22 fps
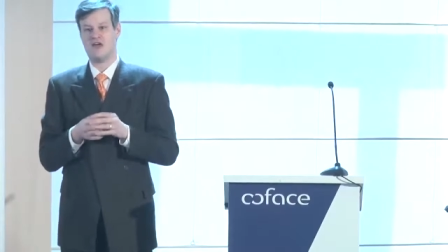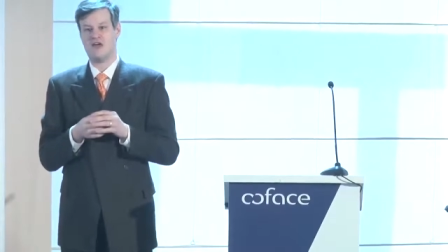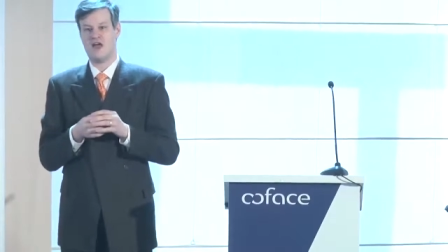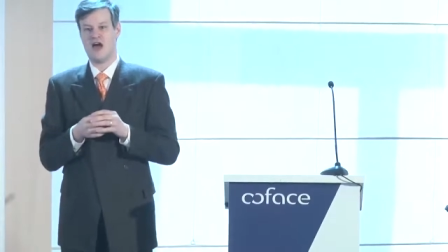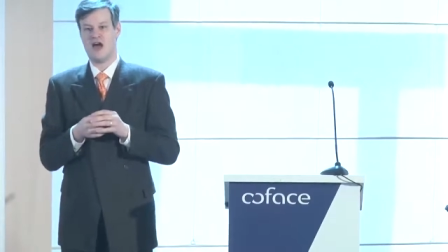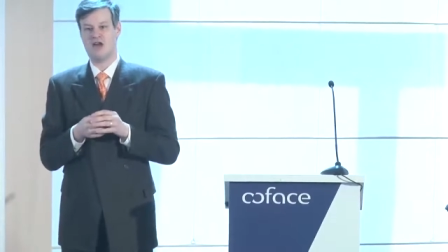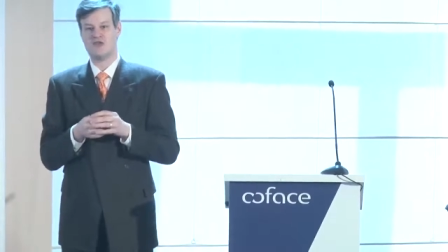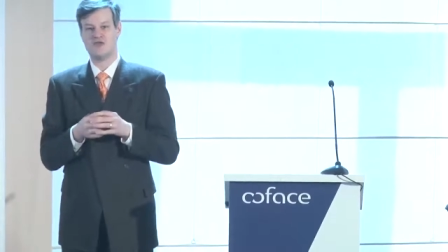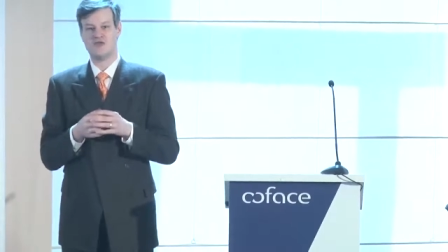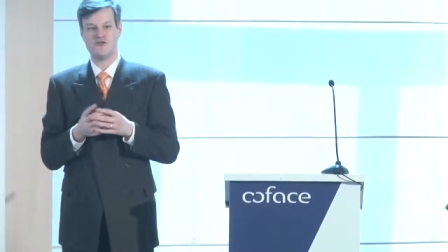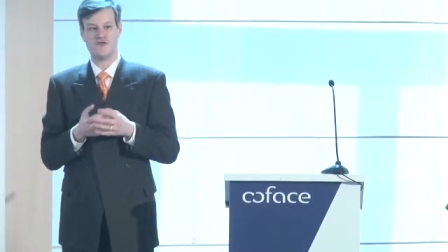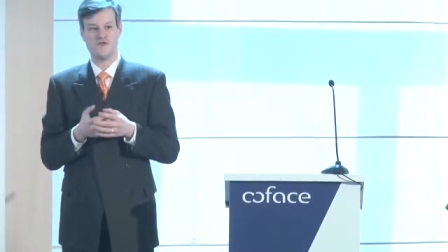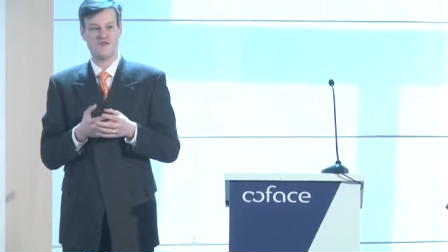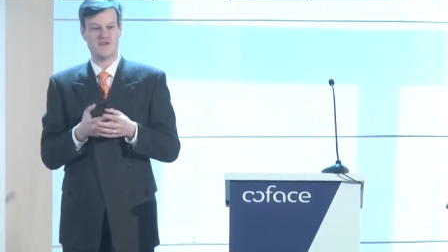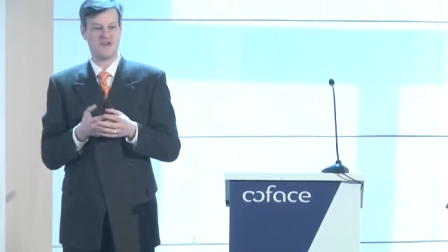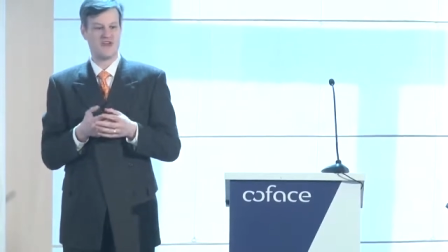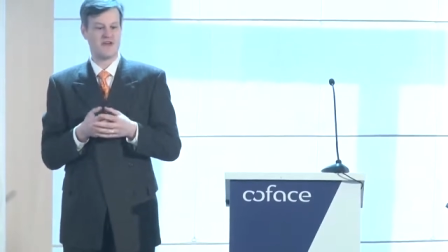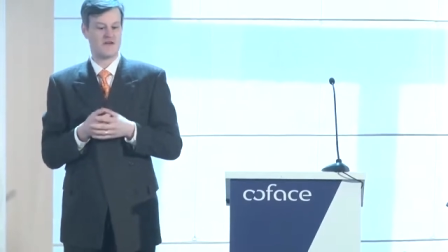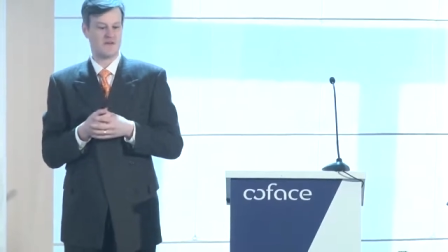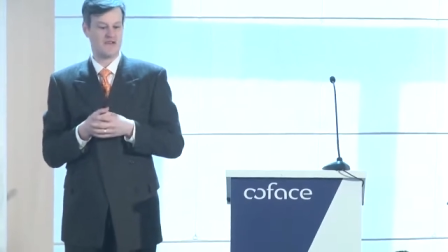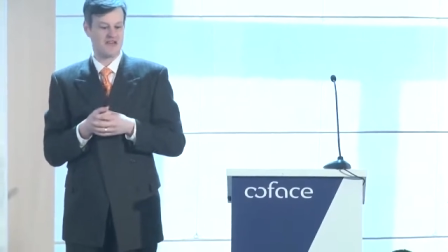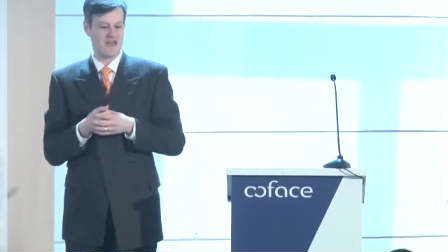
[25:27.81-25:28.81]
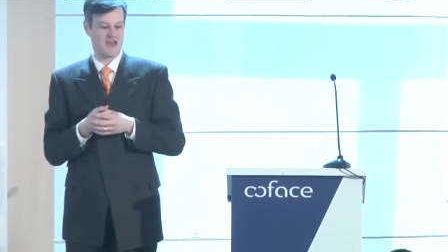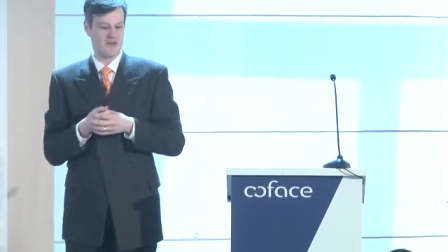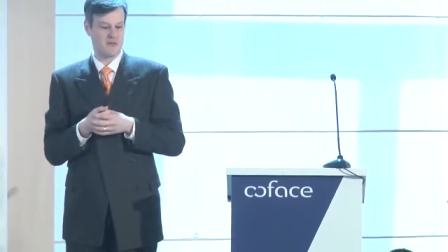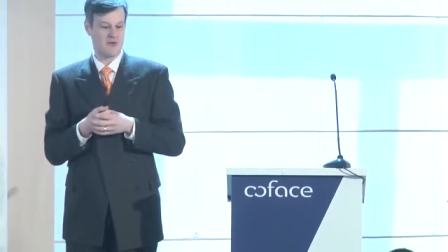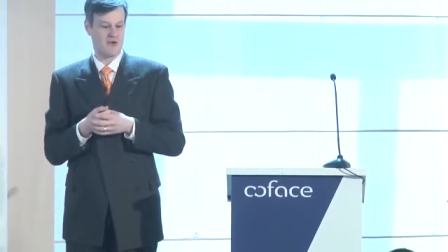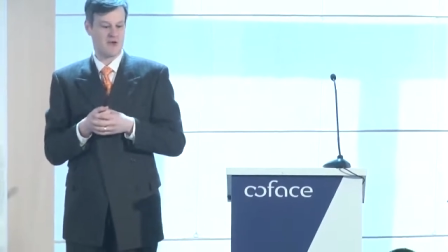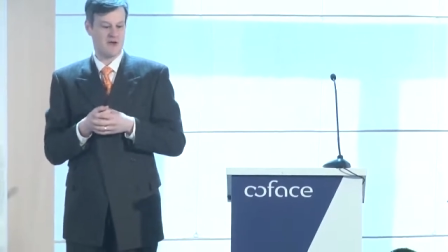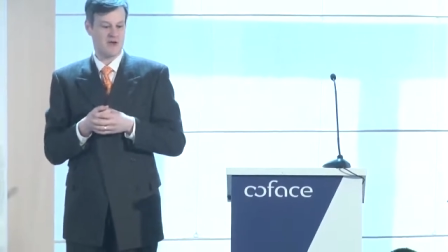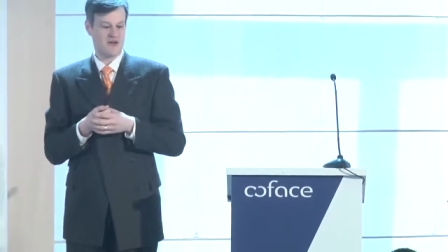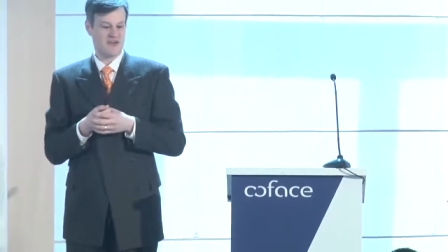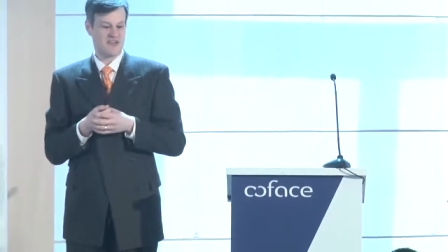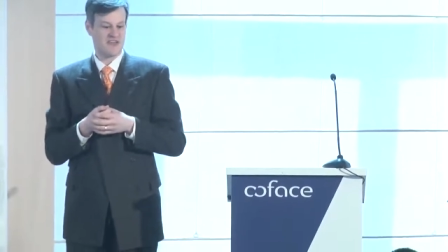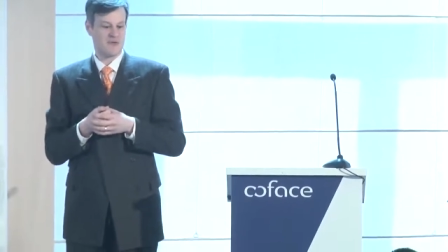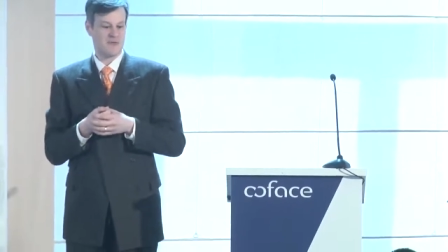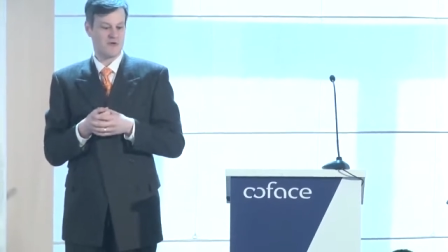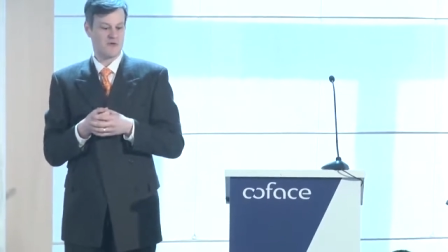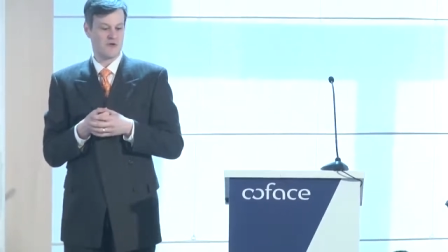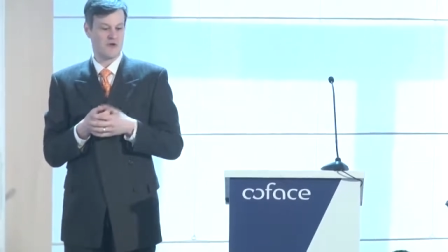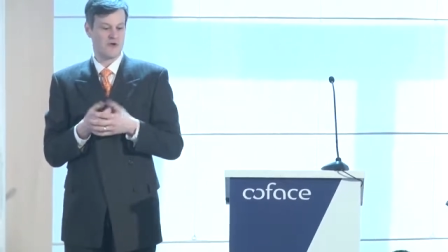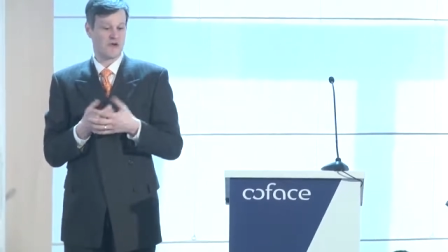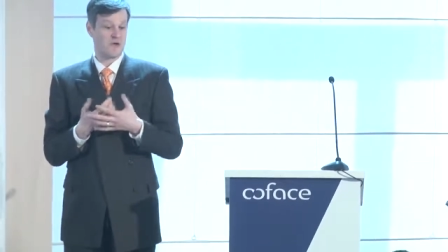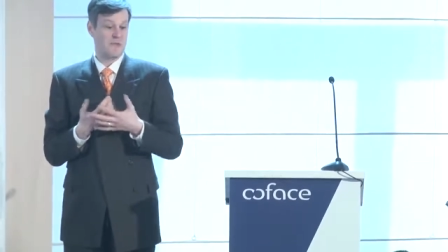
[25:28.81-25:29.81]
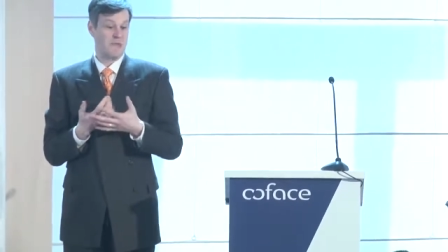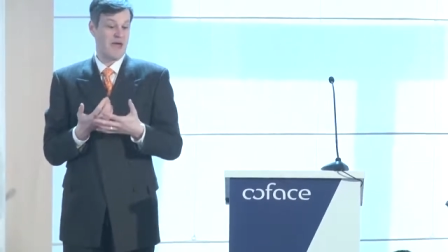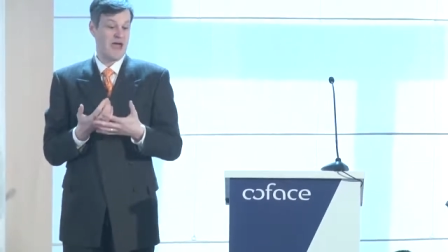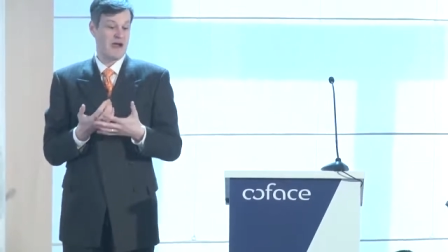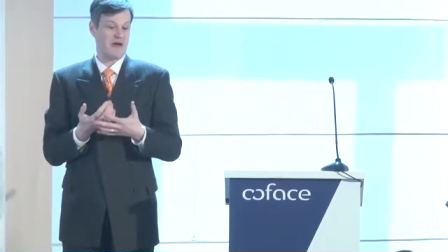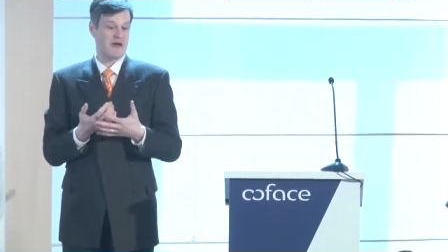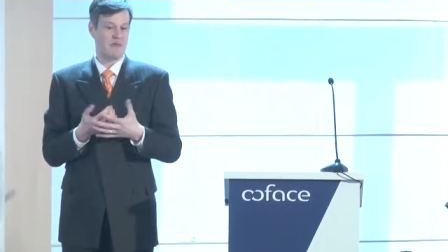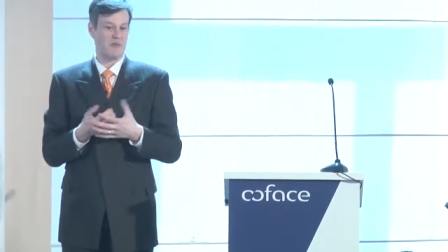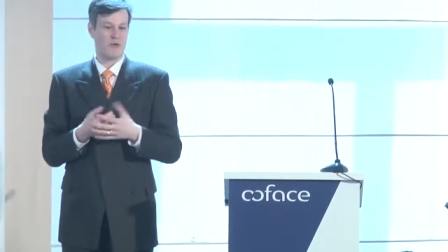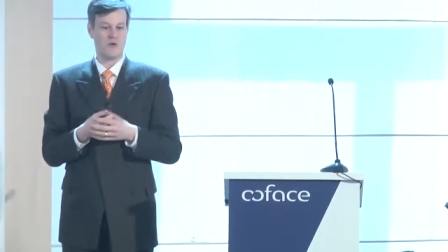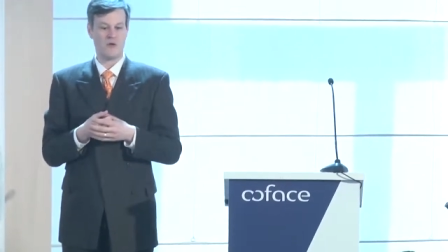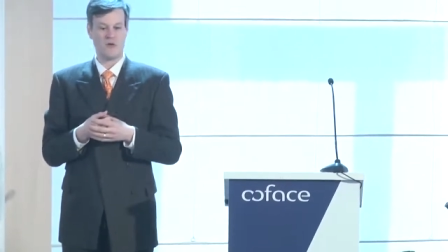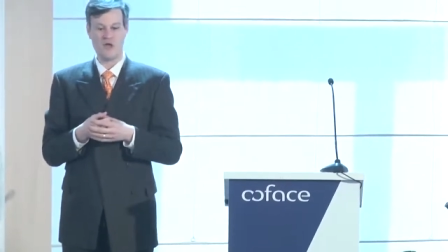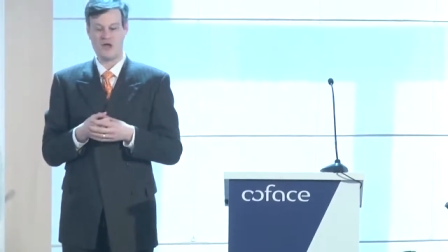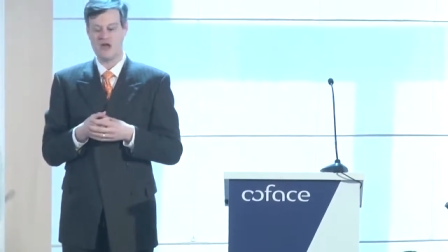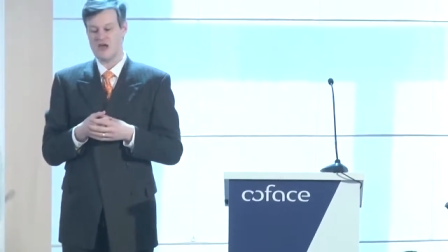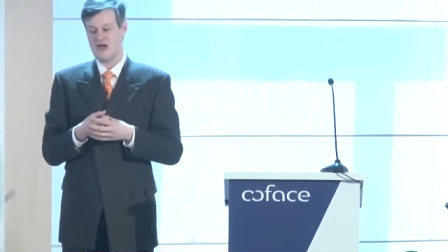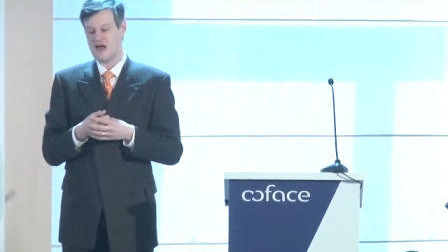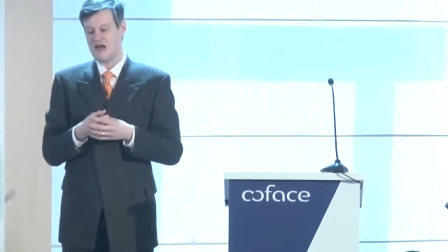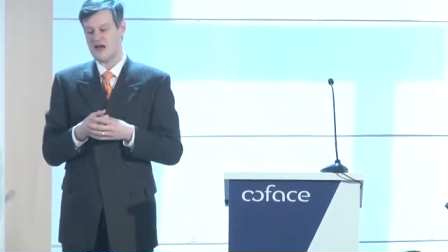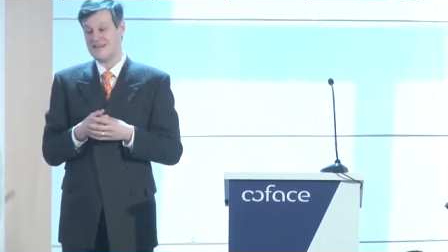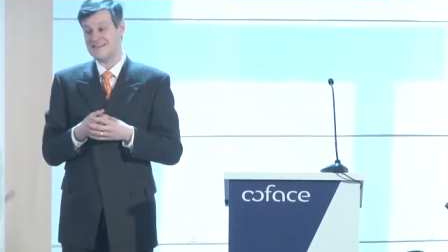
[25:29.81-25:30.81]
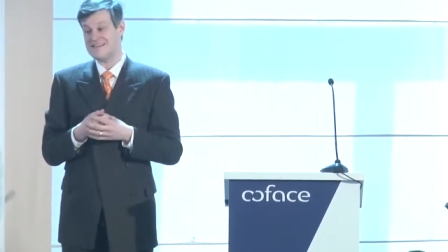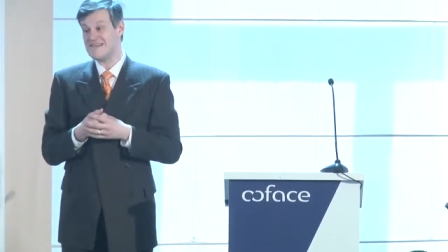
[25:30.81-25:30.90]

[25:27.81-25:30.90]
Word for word: not to see the same similar comparable uh,